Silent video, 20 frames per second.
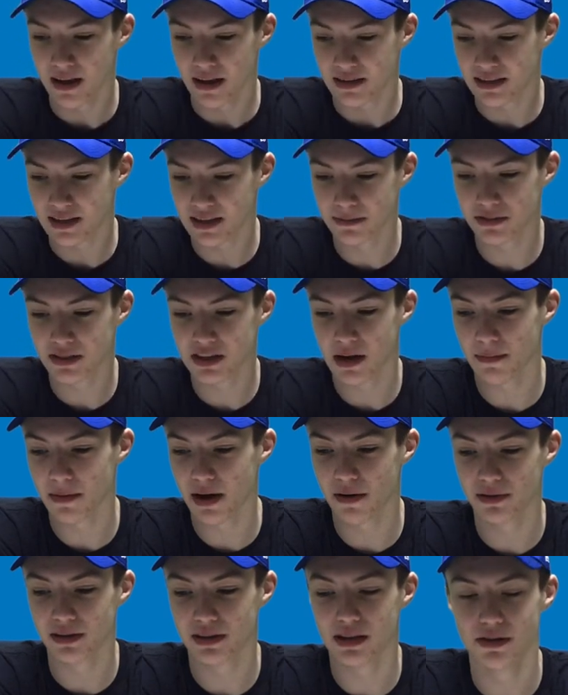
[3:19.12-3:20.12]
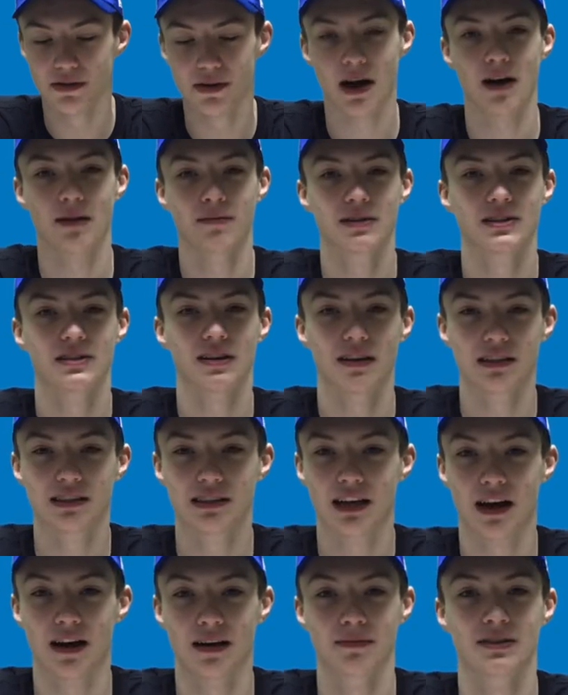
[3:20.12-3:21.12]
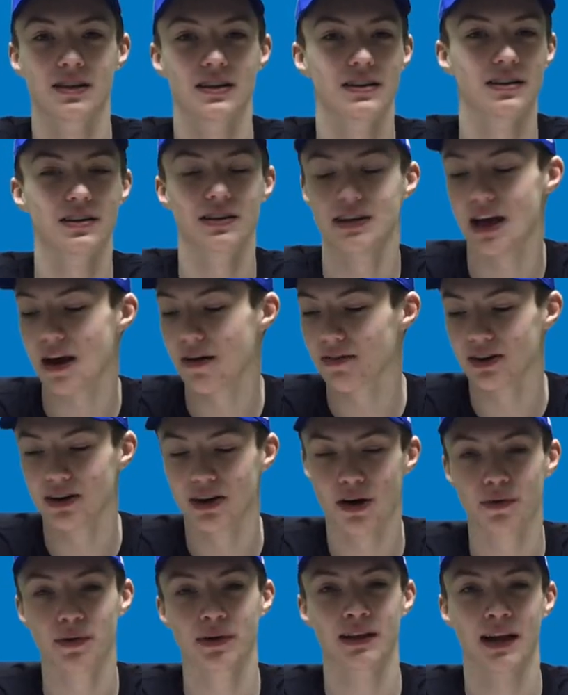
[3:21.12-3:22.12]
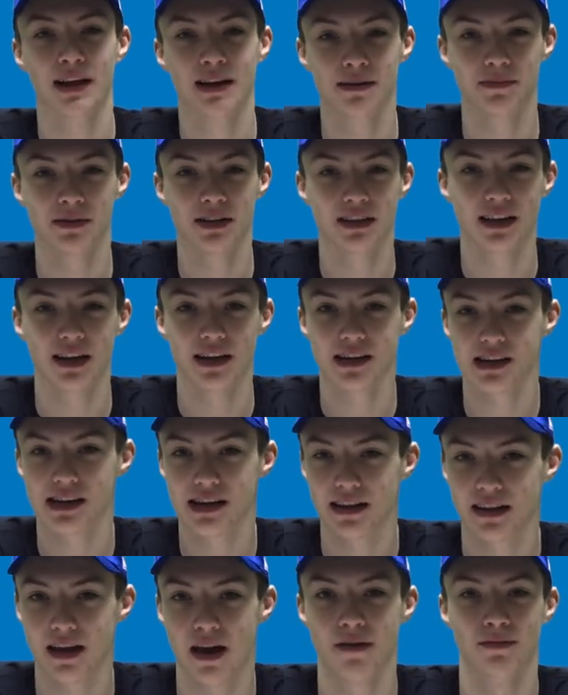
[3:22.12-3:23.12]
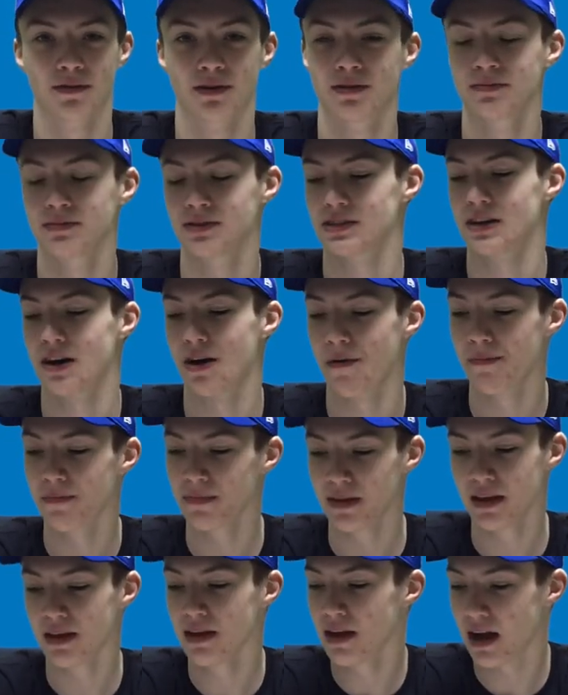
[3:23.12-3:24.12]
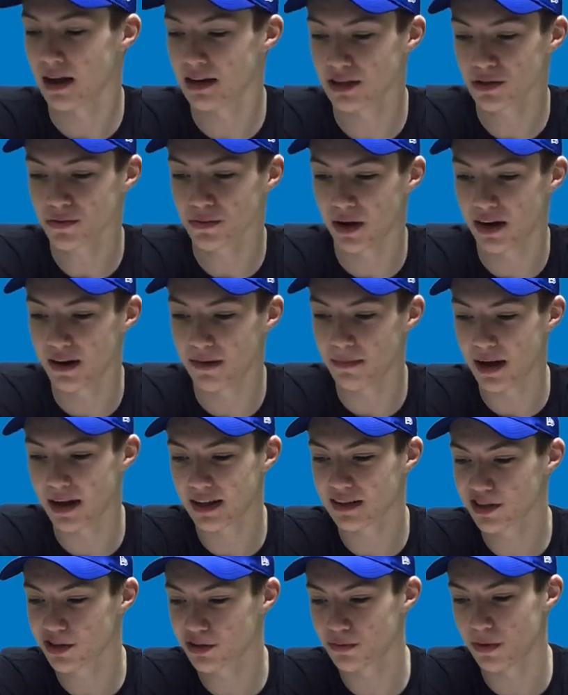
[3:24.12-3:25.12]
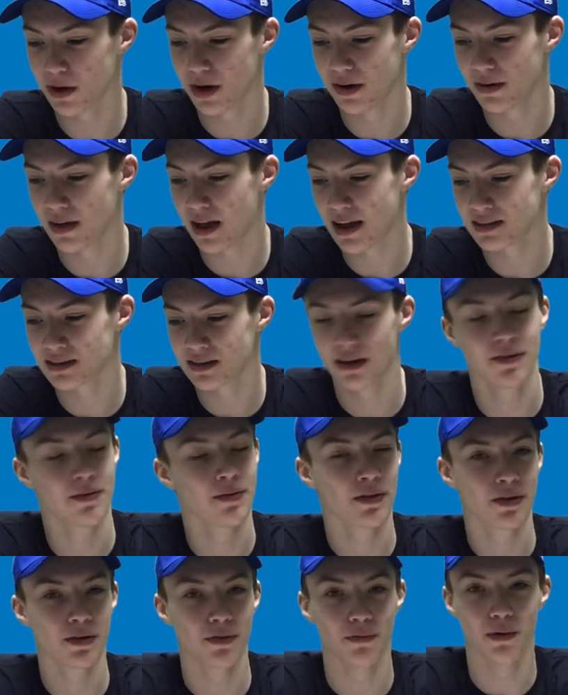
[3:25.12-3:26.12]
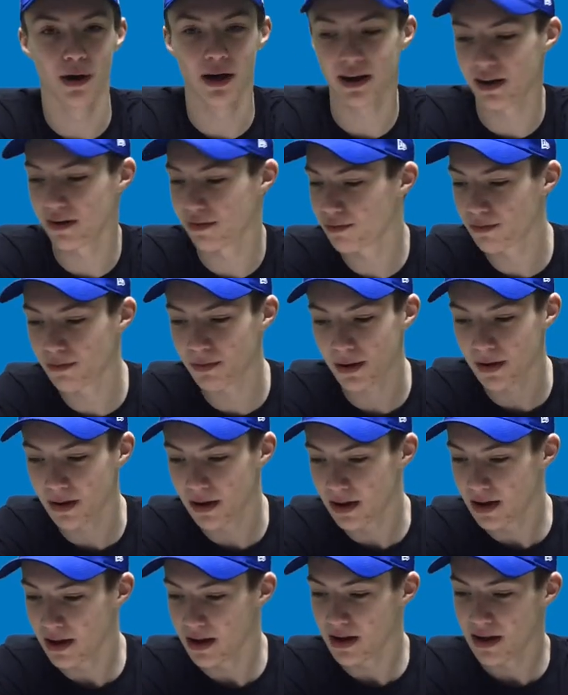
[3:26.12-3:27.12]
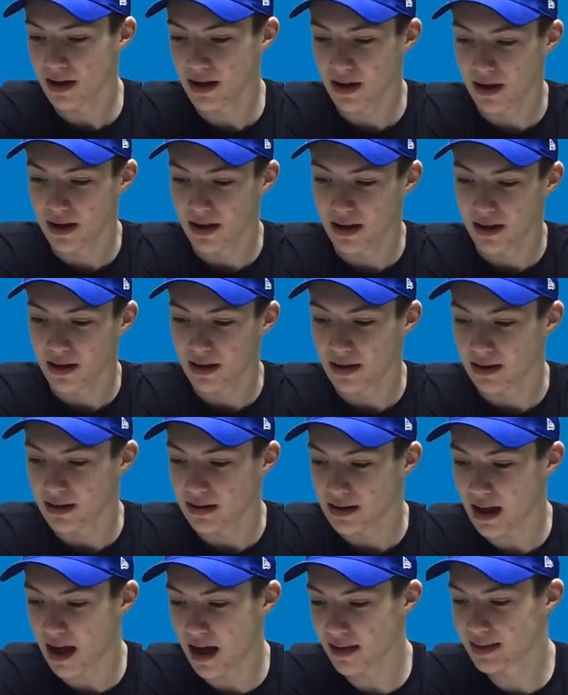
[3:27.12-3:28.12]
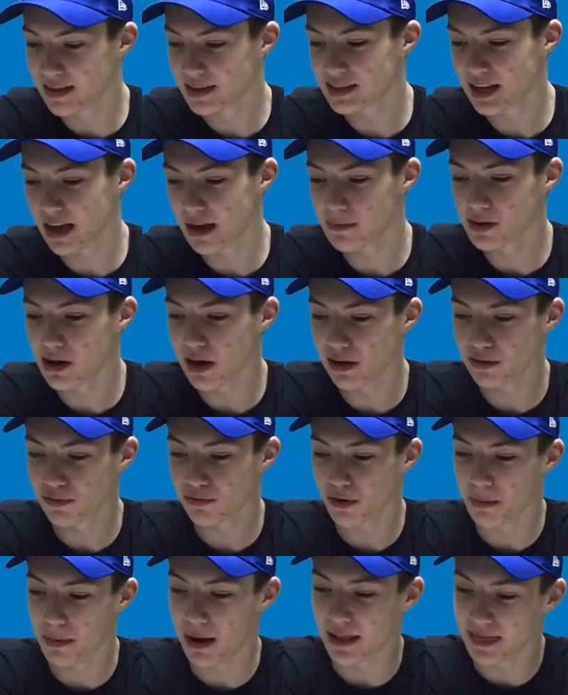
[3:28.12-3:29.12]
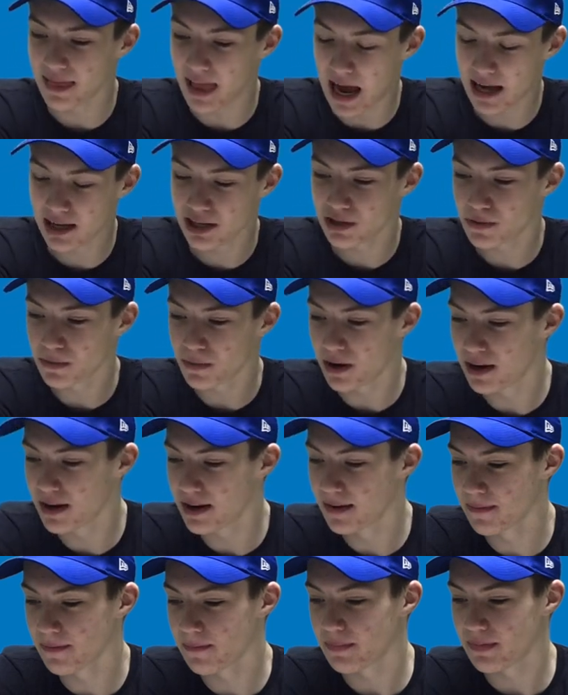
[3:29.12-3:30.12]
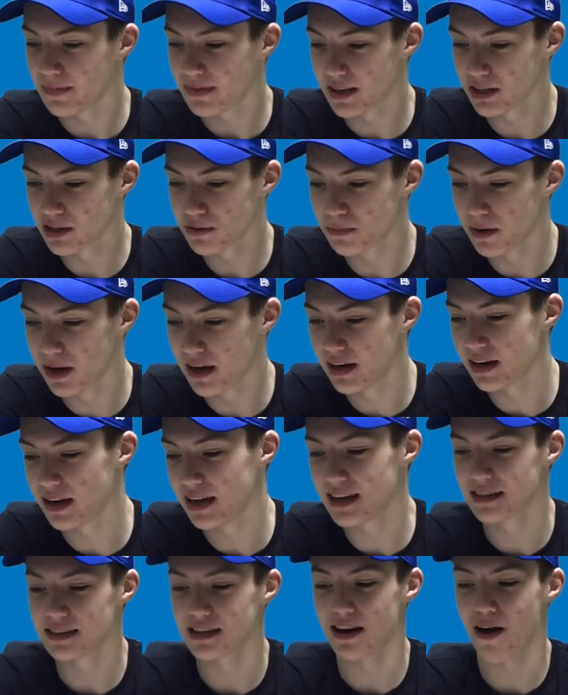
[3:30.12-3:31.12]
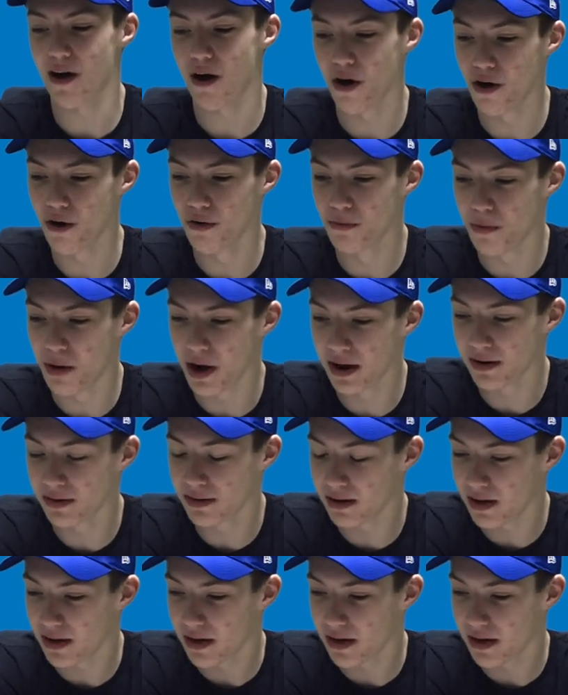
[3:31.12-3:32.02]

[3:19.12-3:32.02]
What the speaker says: Teams come out with new helmets all the time and you never know what they could be thinking in that room. So I just wanted to make this one as a what if. Now the same goes for my last one. This one is an all white